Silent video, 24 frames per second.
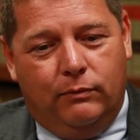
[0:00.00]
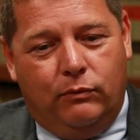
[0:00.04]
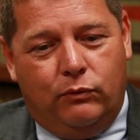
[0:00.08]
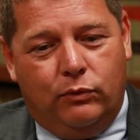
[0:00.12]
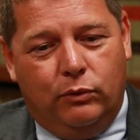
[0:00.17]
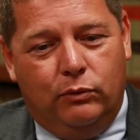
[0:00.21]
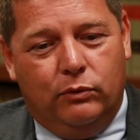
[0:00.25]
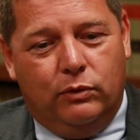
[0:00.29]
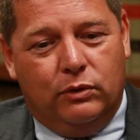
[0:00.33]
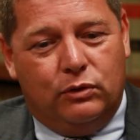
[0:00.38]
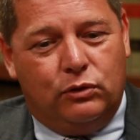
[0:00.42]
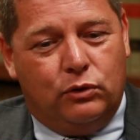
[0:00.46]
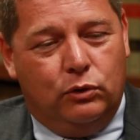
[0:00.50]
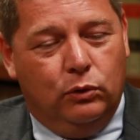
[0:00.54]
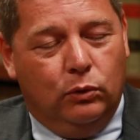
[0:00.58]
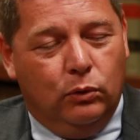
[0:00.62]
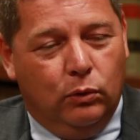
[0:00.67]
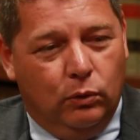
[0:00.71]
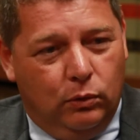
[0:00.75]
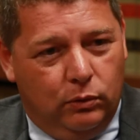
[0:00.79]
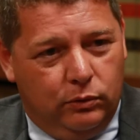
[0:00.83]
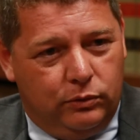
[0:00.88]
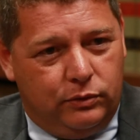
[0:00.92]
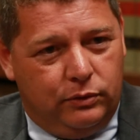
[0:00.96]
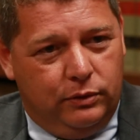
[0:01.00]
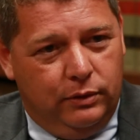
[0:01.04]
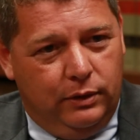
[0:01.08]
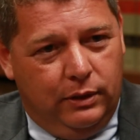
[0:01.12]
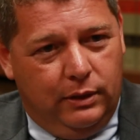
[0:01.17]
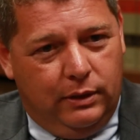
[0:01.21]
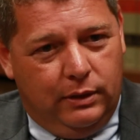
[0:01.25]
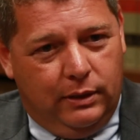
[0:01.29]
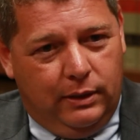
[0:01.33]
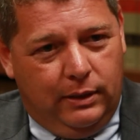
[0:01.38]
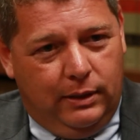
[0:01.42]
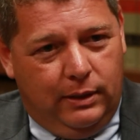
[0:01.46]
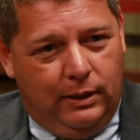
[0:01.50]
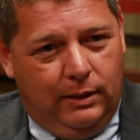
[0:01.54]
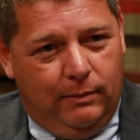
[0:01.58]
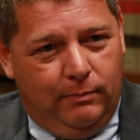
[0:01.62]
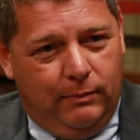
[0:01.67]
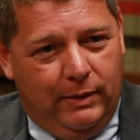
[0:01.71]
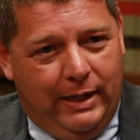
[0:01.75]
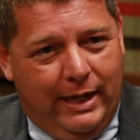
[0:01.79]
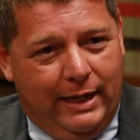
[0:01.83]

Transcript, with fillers: through the schools um,